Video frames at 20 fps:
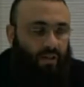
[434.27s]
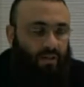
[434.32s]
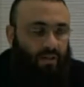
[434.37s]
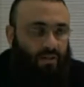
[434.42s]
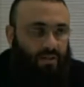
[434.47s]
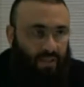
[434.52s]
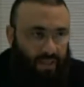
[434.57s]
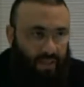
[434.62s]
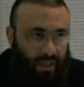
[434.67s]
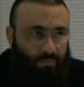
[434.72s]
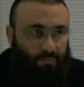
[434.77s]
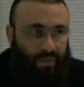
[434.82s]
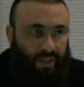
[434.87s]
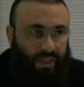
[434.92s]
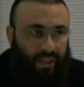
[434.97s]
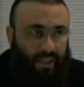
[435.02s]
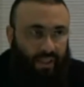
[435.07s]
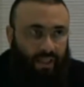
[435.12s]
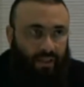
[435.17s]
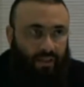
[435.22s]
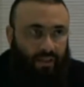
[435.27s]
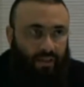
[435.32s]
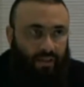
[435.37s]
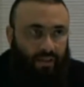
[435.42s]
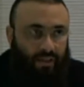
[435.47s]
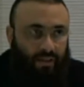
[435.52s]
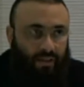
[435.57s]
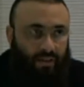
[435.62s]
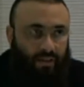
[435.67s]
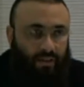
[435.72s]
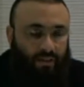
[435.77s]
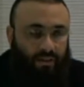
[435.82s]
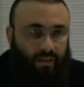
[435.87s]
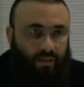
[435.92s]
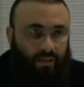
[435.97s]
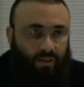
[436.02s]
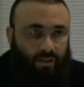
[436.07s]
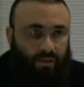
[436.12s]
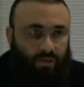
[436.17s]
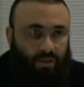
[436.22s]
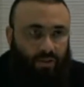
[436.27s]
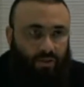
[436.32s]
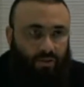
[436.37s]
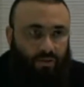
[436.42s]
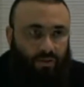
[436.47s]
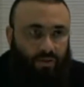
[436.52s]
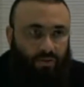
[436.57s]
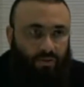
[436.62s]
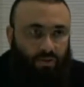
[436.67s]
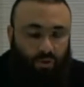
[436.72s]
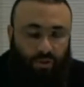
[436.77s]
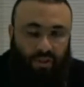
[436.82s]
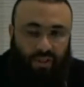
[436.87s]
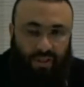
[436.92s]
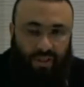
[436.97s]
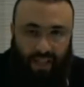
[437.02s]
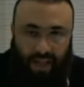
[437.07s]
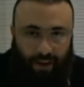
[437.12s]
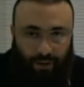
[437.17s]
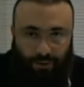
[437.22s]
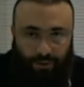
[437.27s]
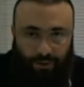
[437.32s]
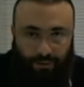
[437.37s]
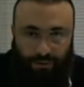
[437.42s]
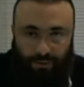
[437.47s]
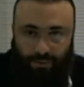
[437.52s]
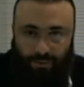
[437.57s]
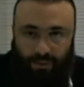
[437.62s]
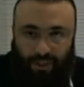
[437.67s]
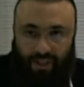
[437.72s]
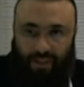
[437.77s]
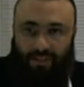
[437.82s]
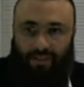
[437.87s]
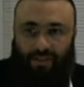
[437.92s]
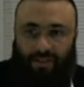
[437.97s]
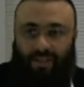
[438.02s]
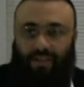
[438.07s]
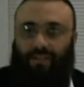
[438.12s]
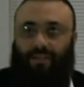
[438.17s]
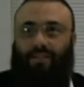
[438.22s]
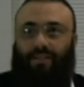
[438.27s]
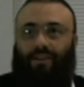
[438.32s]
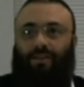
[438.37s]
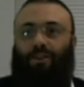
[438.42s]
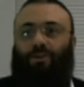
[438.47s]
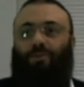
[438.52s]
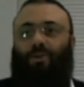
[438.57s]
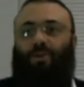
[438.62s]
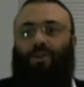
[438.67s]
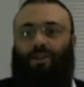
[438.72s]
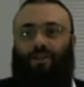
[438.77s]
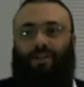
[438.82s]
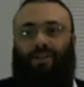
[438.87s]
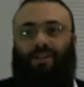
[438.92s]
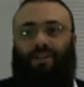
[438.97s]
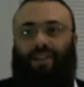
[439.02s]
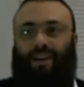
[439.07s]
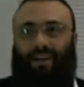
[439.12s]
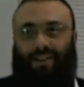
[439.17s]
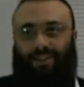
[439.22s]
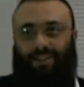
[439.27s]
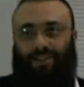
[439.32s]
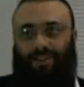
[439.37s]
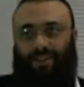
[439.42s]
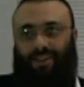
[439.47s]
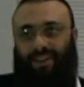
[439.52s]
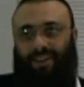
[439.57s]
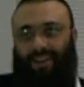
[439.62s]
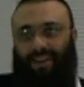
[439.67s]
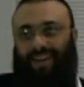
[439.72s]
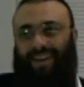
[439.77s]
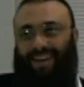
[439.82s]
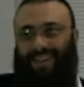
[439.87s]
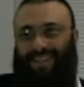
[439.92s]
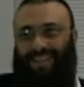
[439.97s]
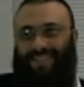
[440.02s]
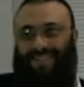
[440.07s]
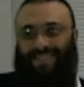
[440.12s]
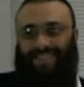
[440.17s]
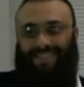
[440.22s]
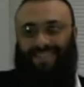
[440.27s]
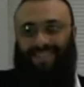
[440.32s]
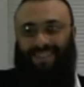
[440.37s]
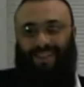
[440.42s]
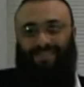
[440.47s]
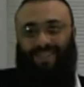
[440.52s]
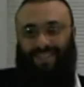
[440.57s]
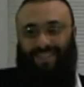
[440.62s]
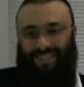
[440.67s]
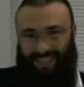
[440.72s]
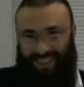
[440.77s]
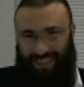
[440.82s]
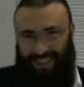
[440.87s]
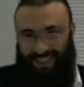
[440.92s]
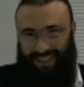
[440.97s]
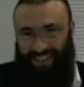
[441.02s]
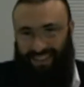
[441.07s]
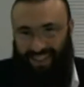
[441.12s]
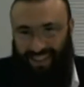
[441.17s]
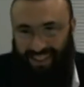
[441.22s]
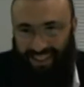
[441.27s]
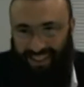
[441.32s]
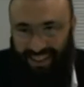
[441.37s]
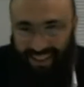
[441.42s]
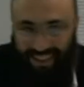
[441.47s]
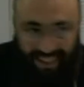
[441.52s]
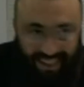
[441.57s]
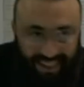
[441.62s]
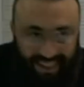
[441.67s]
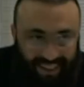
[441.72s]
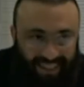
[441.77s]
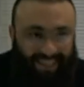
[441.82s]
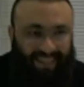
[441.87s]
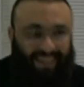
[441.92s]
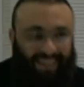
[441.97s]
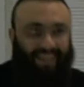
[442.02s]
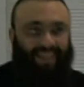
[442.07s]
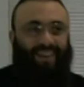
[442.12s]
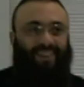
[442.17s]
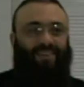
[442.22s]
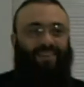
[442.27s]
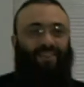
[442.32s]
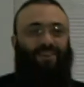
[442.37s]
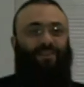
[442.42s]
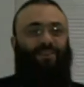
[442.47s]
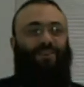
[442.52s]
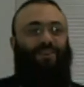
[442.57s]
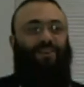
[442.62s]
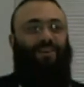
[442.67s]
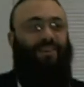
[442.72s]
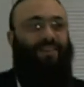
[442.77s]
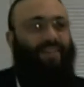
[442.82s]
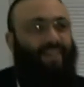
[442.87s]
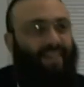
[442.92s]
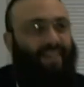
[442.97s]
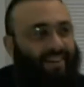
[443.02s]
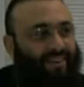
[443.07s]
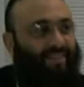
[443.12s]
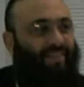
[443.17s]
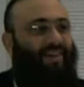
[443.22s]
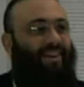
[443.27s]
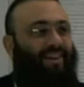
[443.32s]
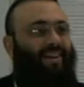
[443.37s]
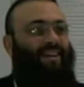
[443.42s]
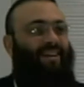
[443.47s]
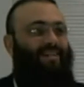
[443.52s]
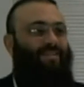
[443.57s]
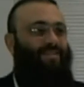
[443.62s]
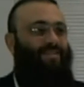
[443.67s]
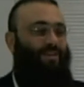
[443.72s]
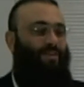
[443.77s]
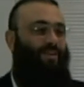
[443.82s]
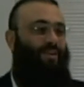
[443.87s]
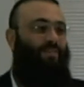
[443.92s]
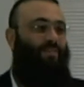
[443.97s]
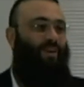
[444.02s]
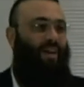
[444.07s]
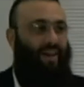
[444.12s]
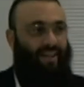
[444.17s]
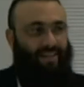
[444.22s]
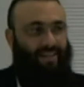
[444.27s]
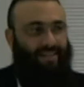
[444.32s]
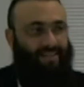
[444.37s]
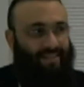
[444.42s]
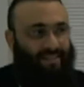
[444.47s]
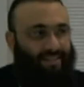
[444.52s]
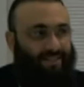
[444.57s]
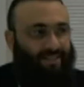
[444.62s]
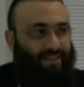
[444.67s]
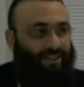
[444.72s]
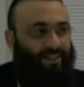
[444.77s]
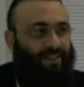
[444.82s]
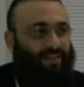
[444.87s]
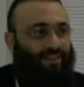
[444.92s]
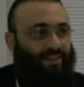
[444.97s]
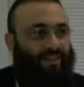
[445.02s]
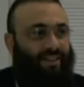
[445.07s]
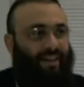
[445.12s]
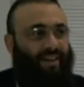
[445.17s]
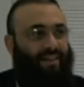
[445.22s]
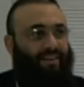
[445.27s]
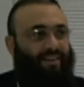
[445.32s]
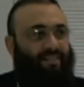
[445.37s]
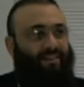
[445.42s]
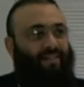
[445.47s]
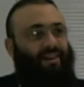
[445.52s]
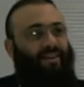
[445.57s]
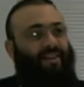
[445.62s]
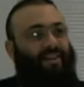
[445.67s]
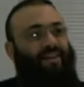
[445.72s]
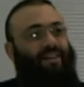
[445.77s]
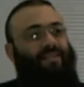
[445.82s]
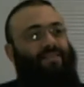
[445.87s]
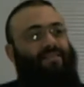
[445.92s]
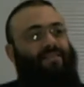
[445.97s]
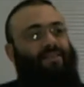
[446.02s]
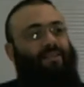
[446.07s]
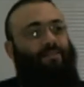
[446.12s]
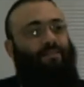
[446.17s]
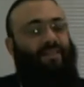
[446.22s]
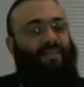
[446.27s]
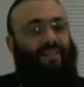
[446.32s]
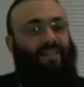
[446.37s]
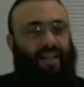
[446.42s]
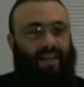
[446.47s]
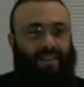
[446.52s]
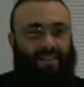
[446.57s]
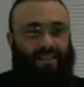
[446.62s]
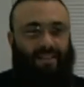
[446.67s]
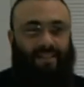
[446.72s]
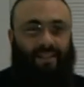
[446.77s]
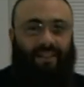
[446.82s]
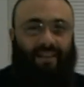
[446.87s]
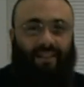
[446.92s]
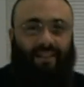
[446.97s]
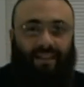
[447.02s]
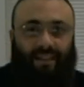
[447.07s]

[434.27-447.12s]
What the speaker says: simply just shoot it down because you will look like you are against liberty. You look like you are against human rights. You look like you are against human dignity.